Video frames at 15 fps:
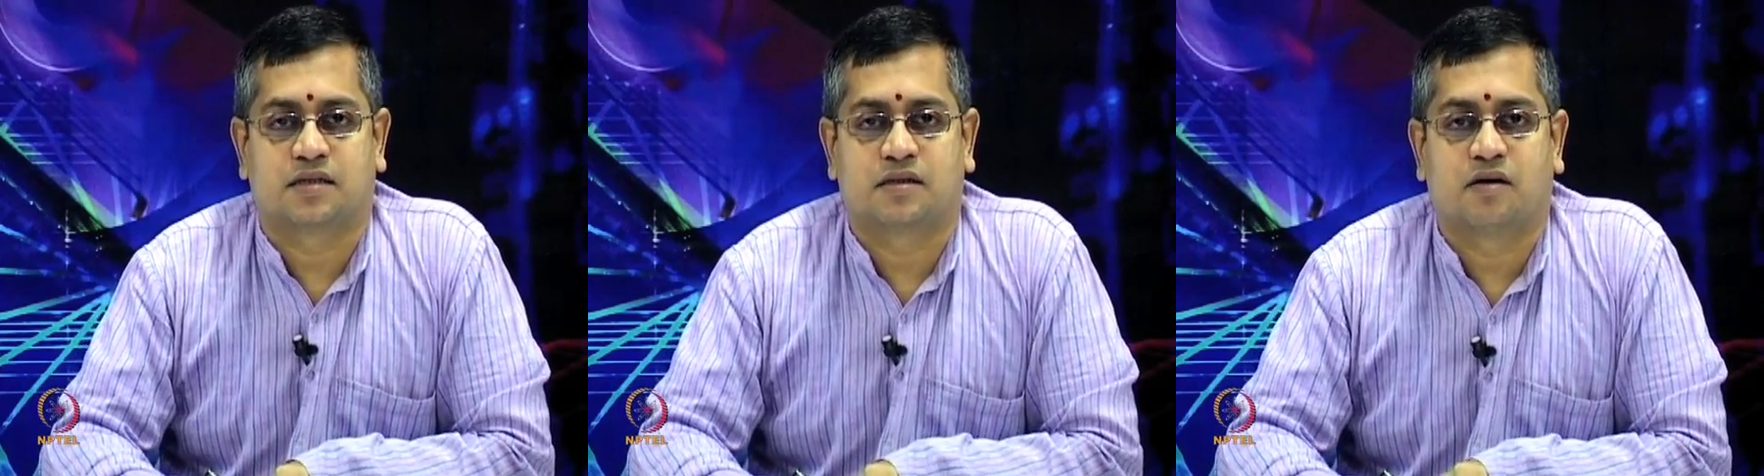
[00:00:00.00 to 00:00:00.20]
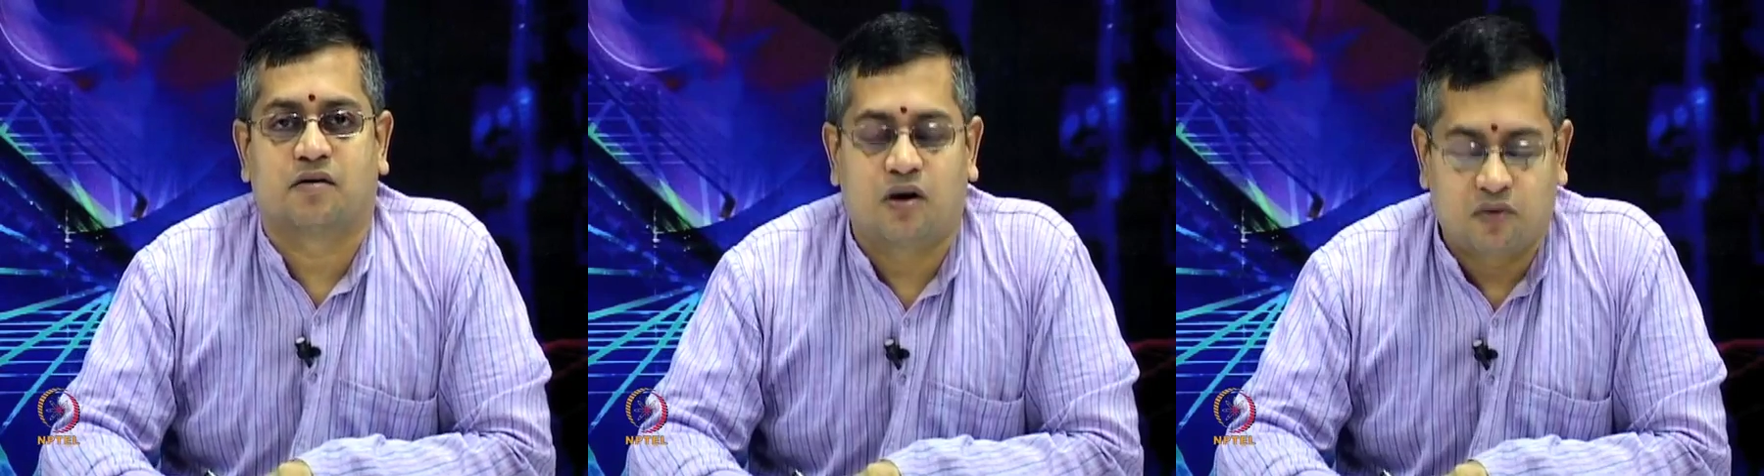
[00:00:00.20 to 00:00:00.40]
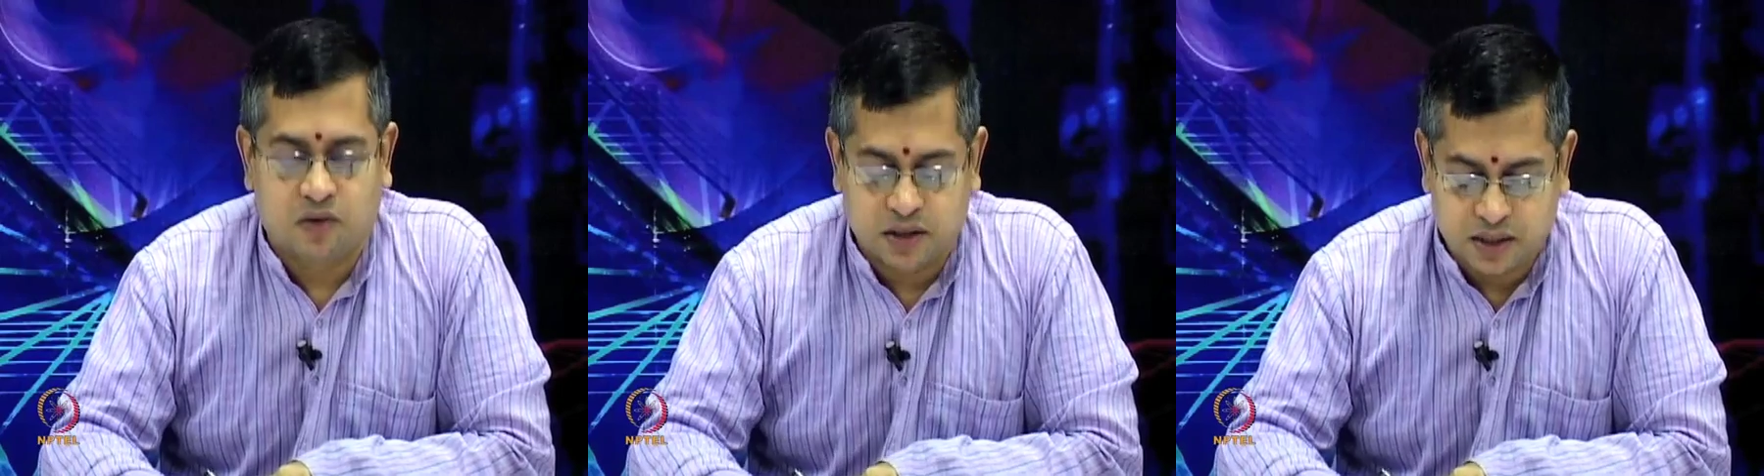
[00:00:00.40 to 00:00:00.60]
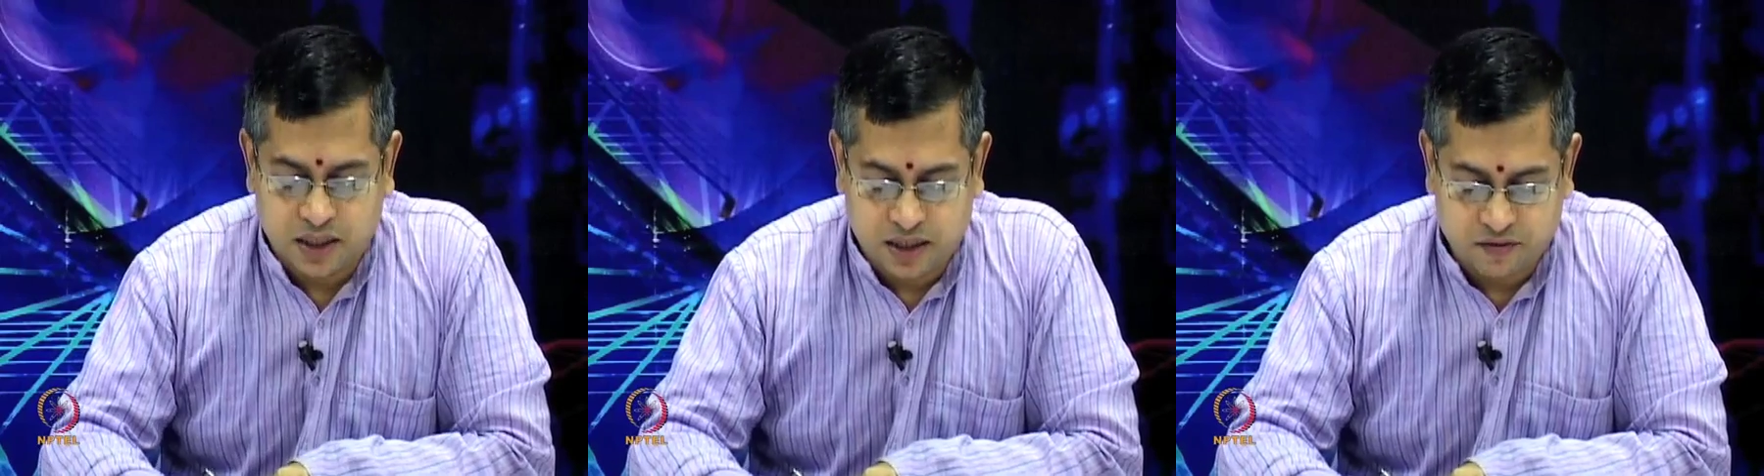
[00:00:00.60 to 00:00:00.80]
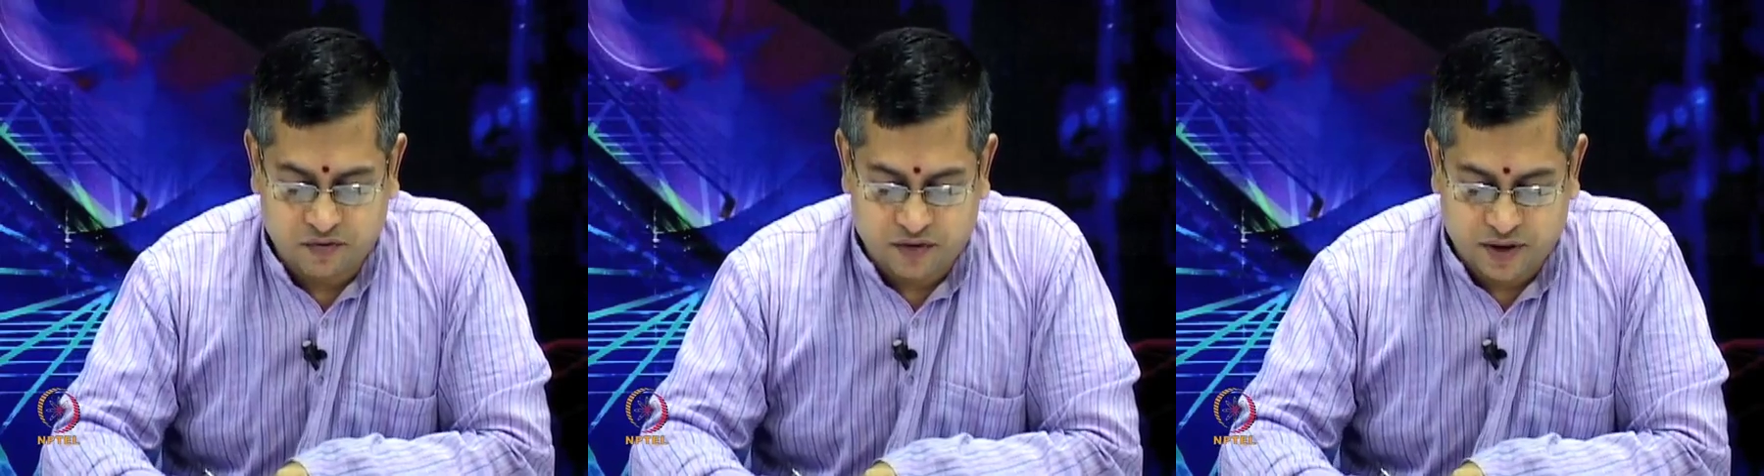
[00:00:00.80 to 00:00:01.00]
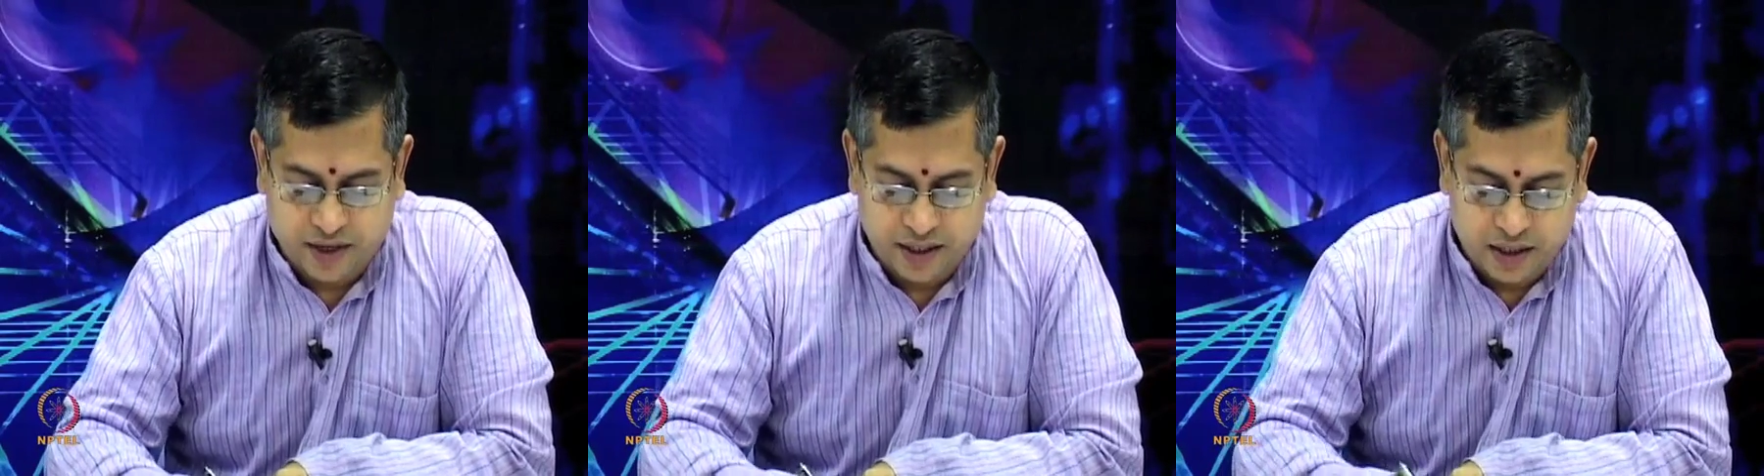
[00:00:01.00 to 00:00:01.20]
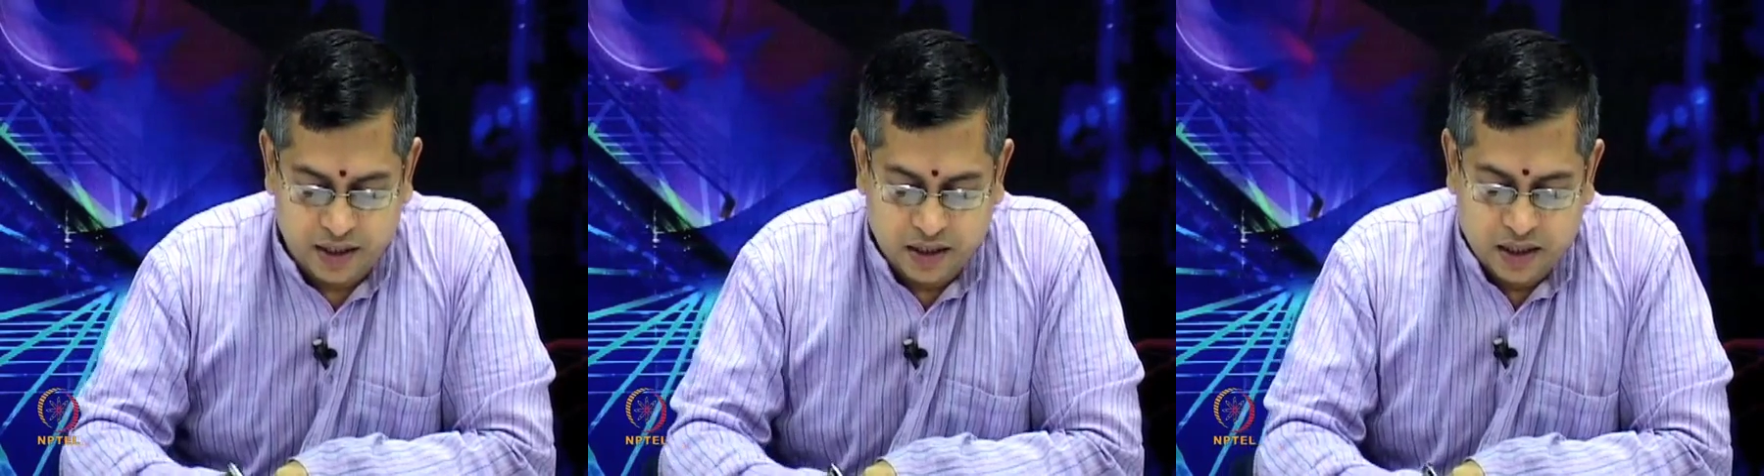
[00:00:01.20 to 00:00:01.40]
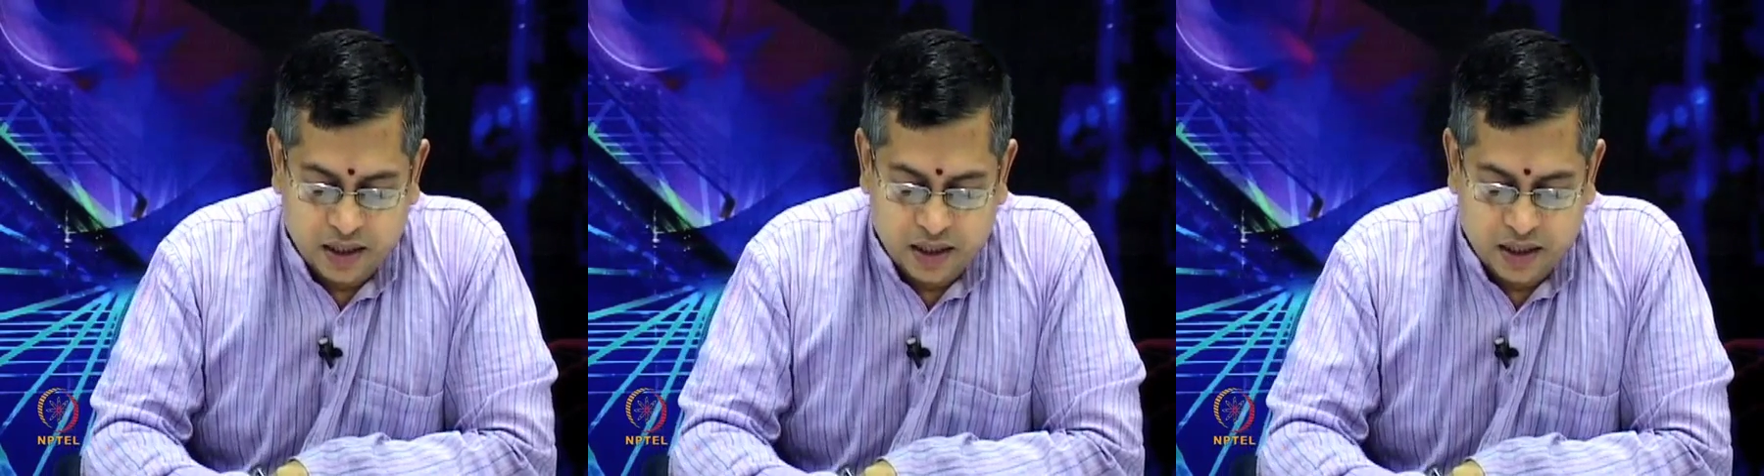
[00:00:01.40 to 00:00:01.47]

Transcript: Now, how are they defined?